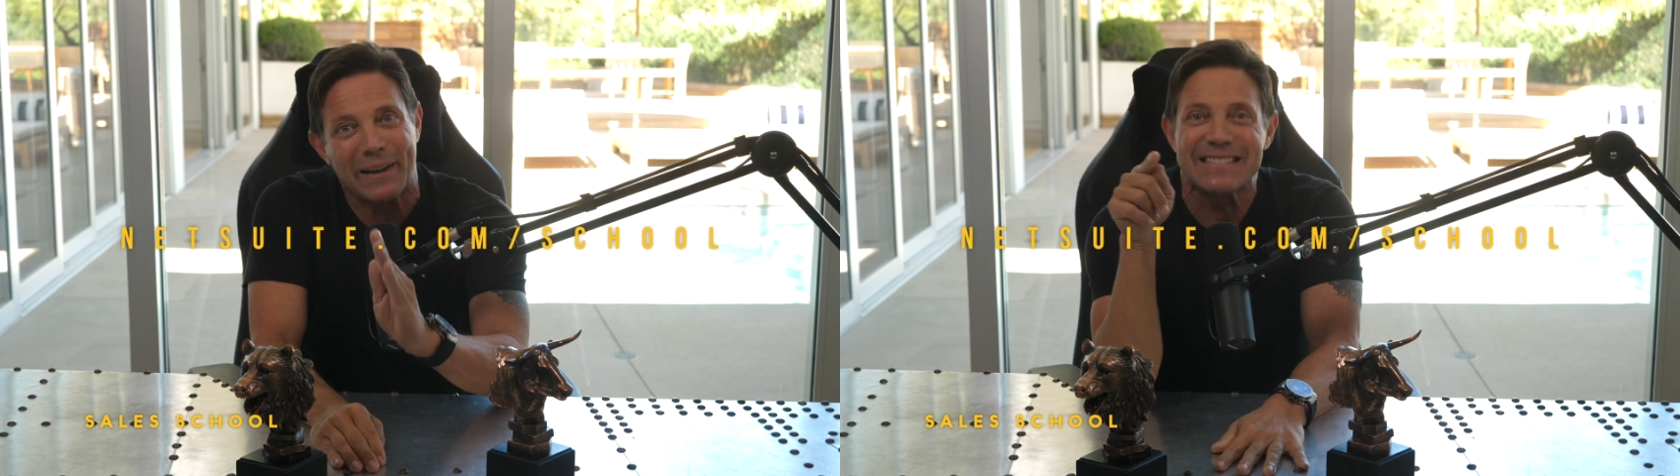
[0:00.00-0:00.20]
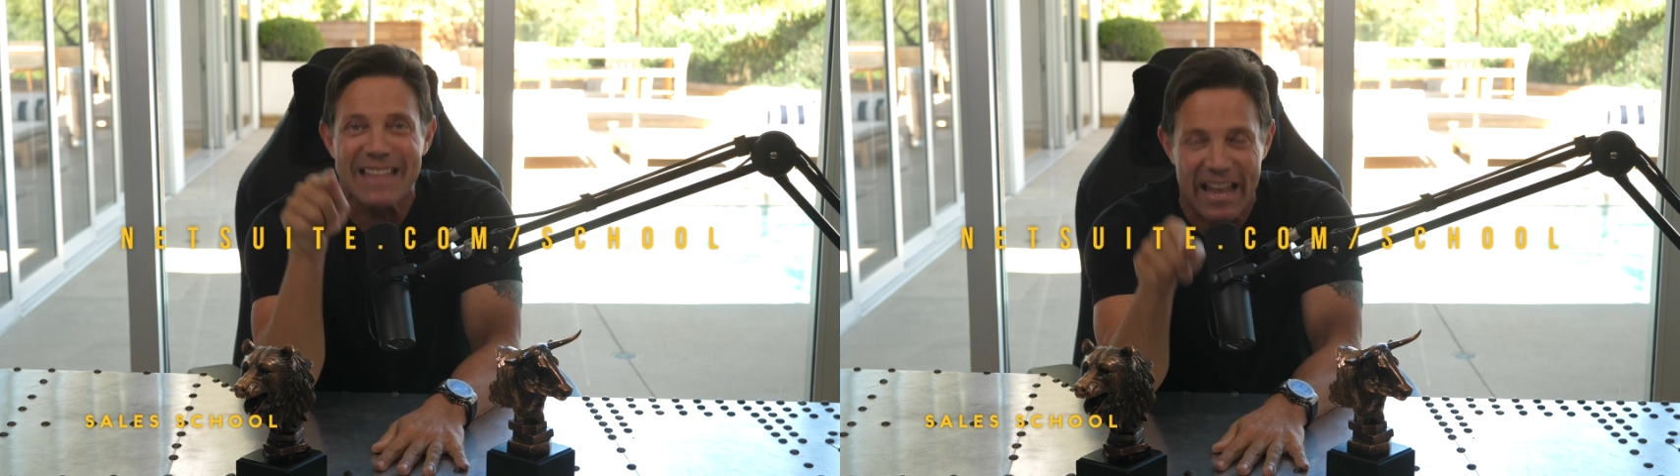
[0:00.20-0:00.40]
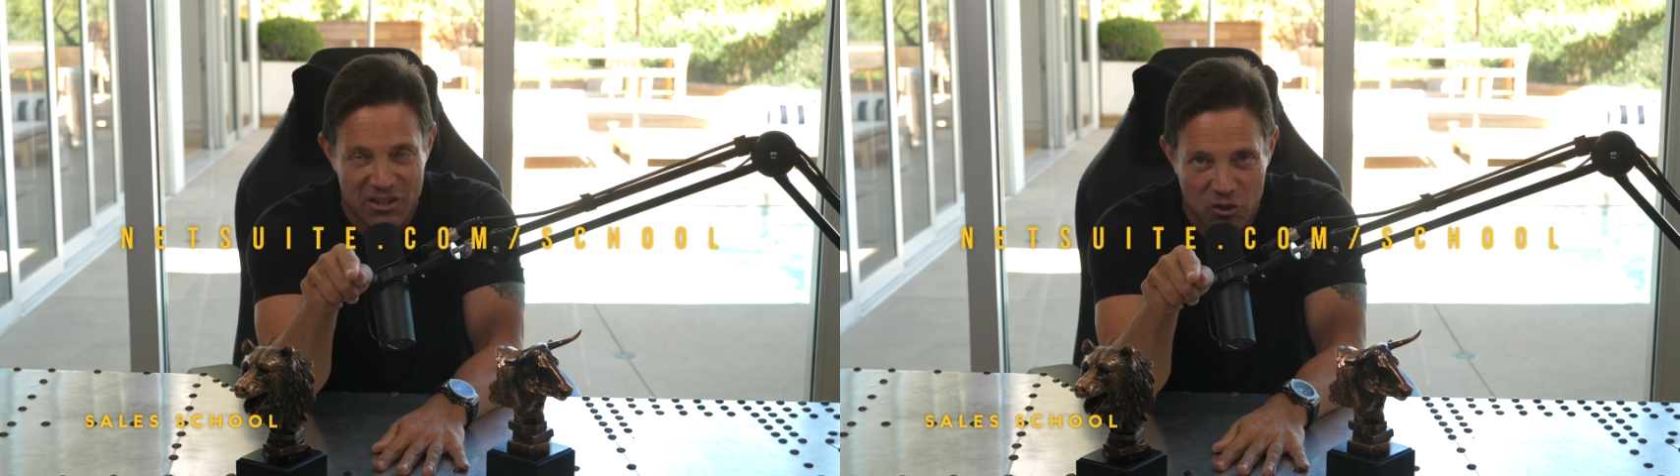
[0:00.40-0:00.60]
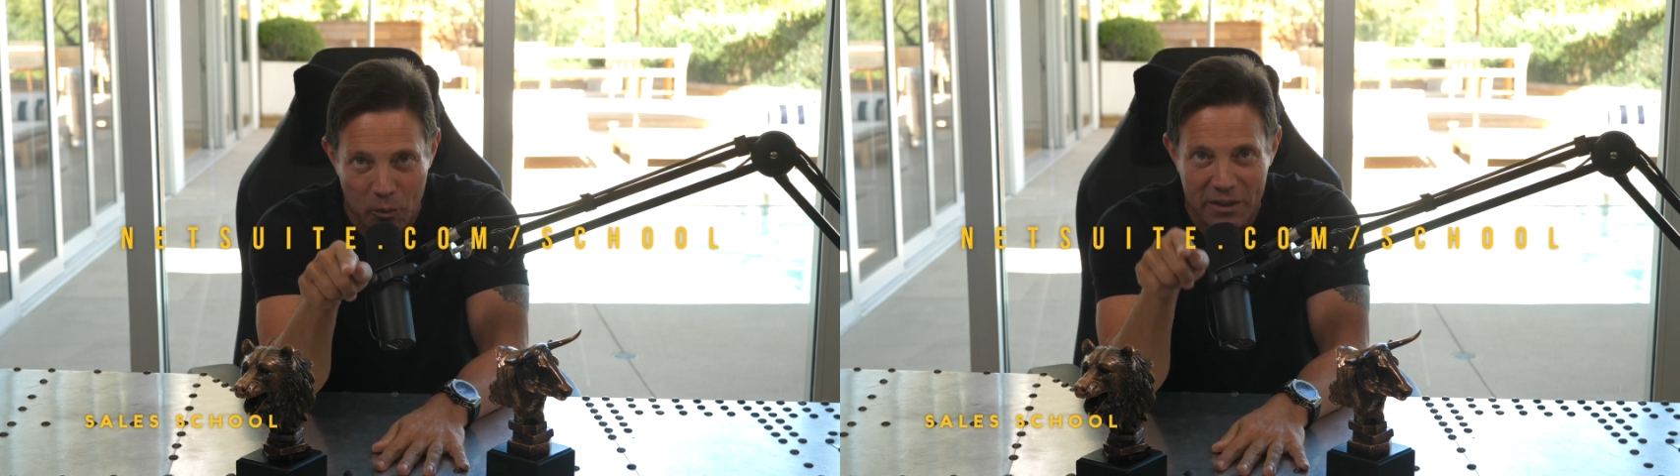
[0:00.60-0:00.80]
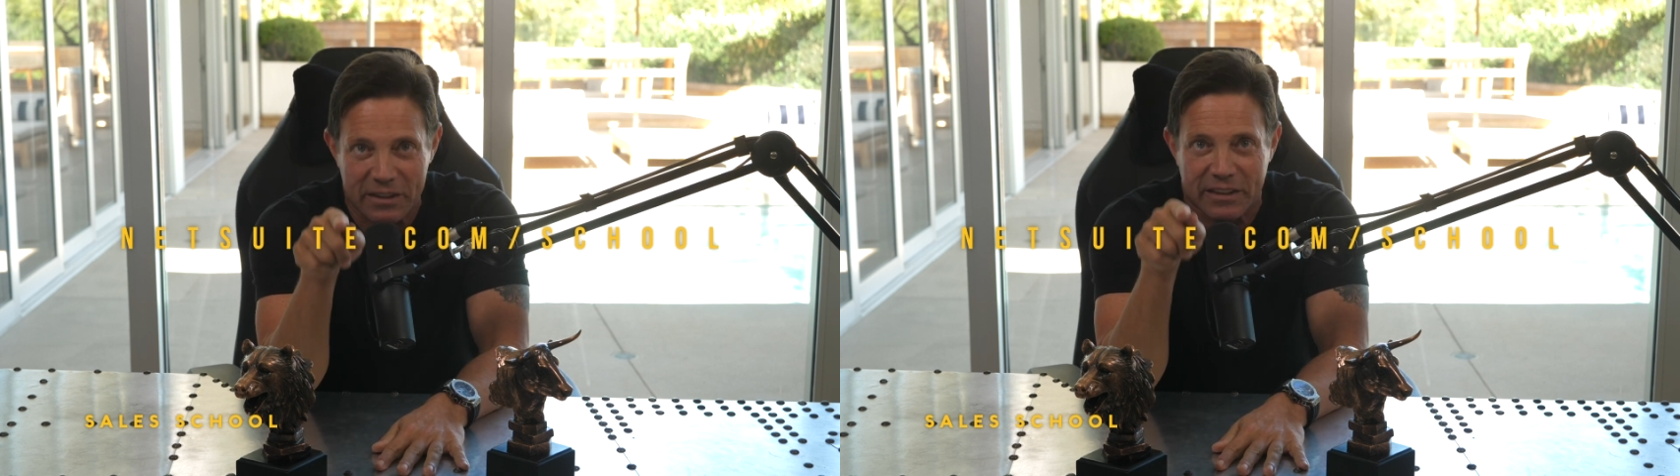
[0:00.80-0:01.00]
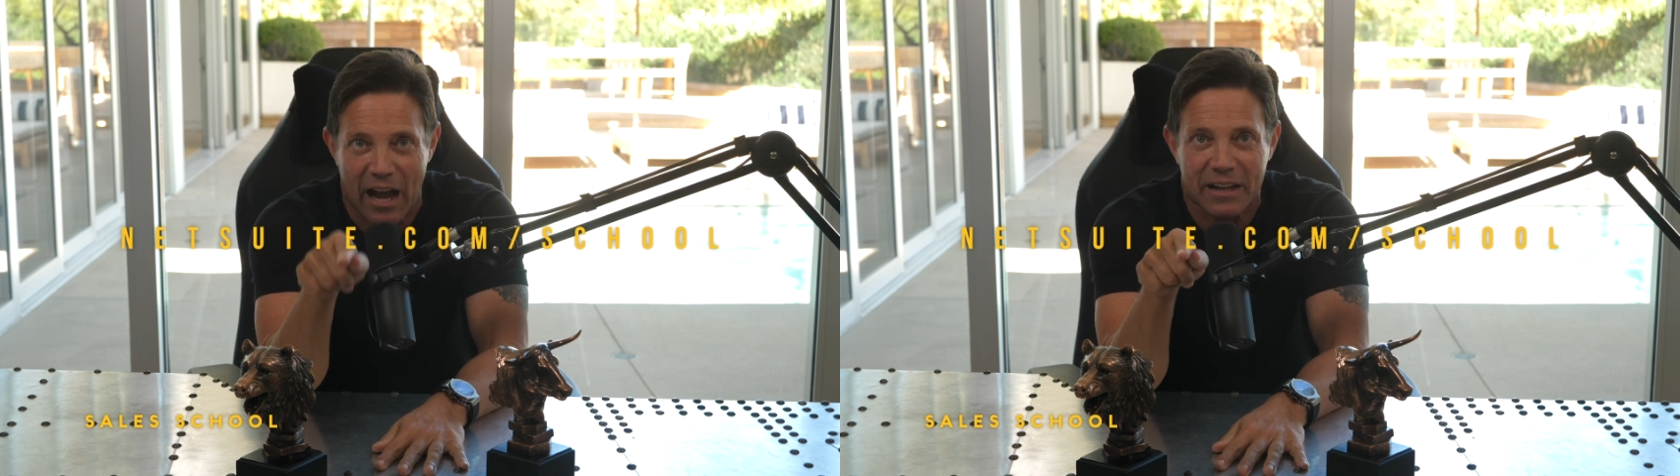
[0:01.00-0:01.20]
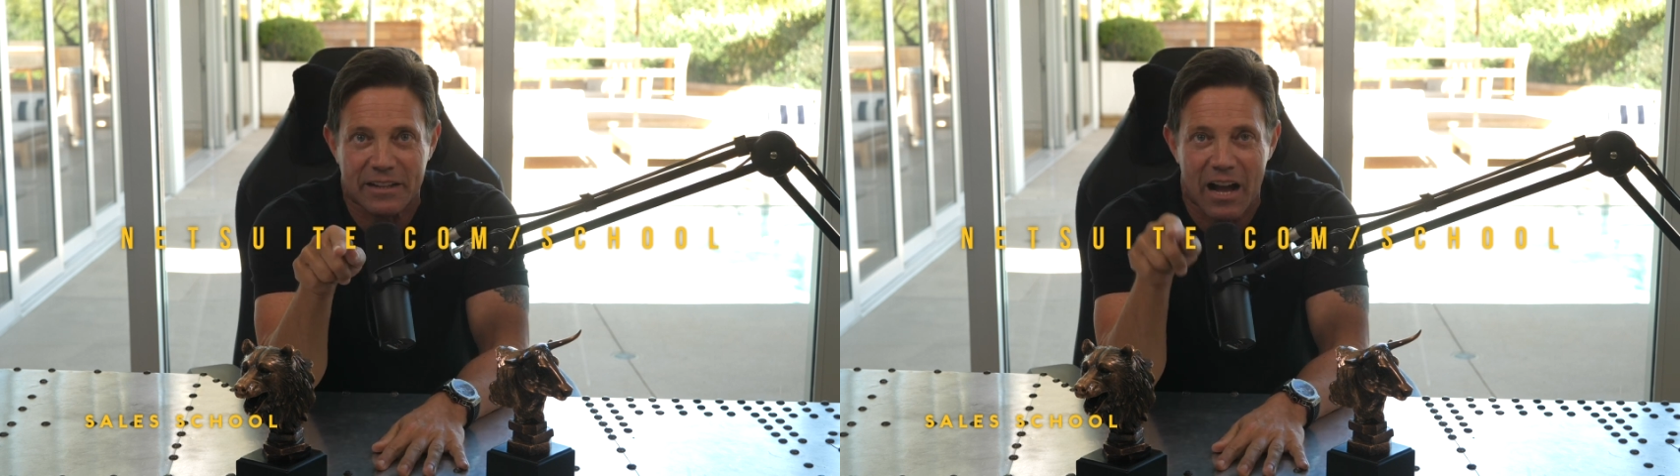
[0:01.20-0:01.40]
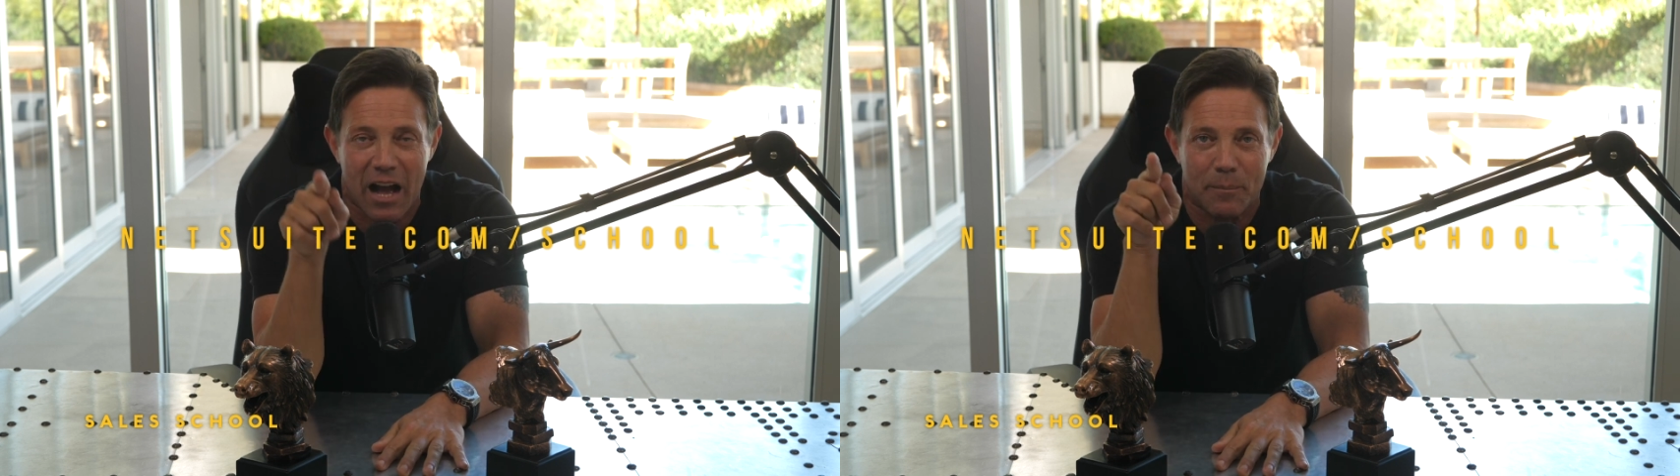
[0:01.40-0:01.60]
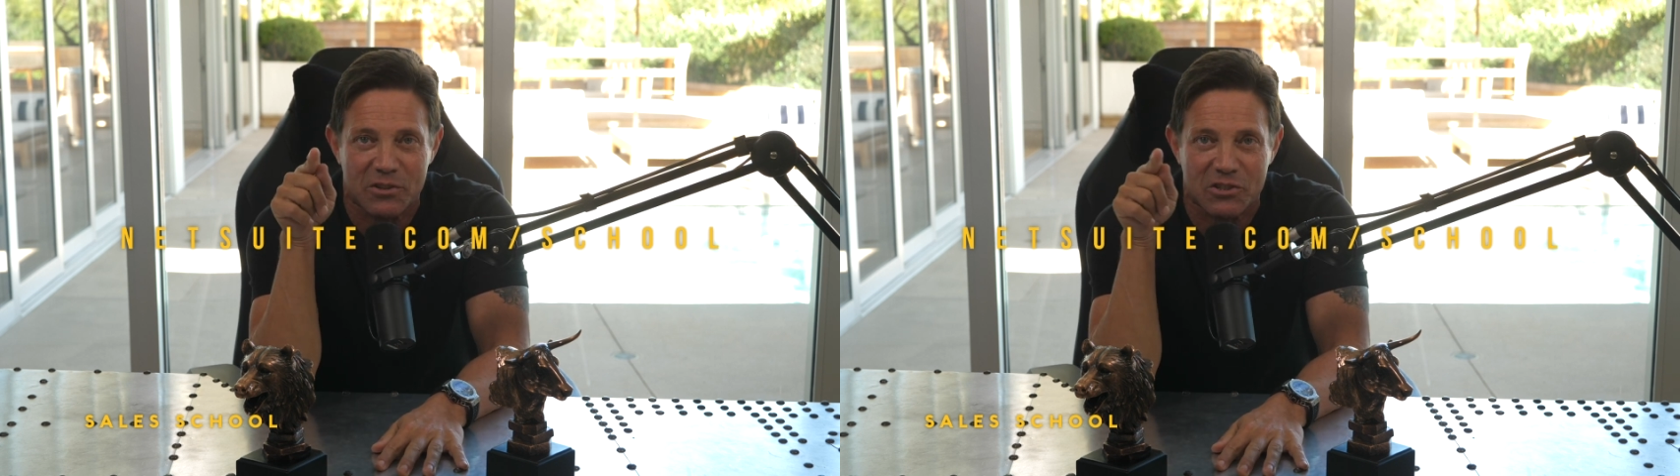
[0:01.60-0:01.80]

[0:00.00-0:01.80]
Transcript: at netsuite.com